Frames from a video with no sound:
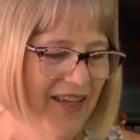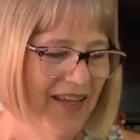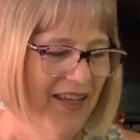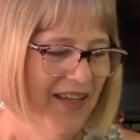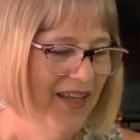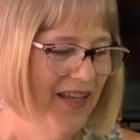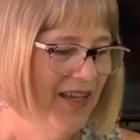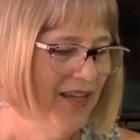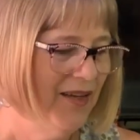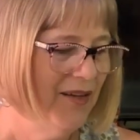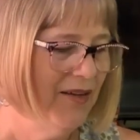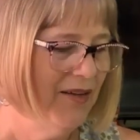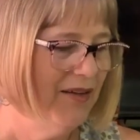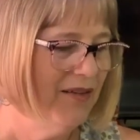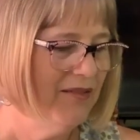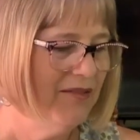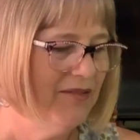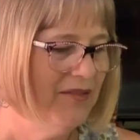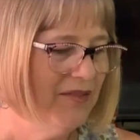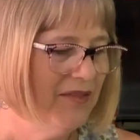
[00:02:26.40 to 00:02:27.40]

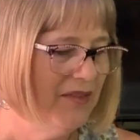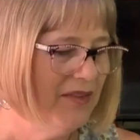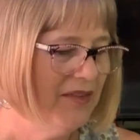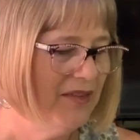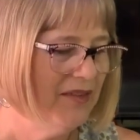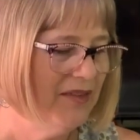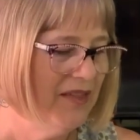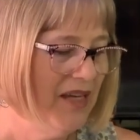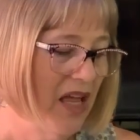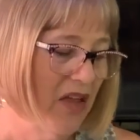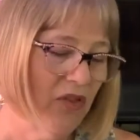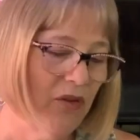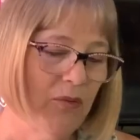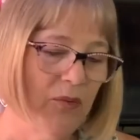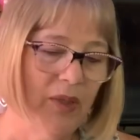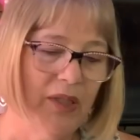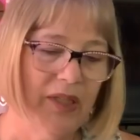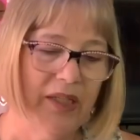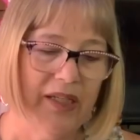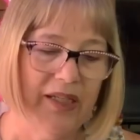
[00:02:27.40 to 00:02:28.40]
Uh, nothing
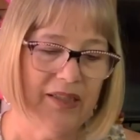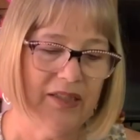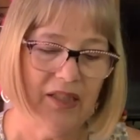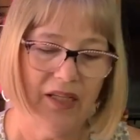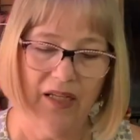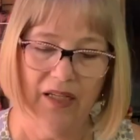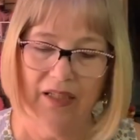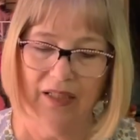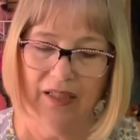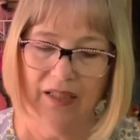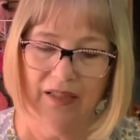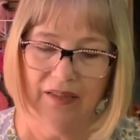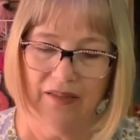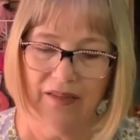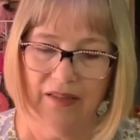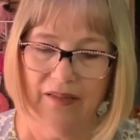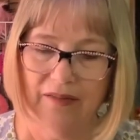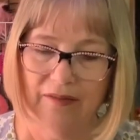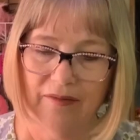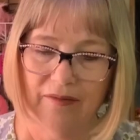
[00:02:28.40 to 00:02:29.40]
really exciting, is
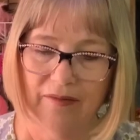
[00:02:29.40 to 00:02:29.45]
it?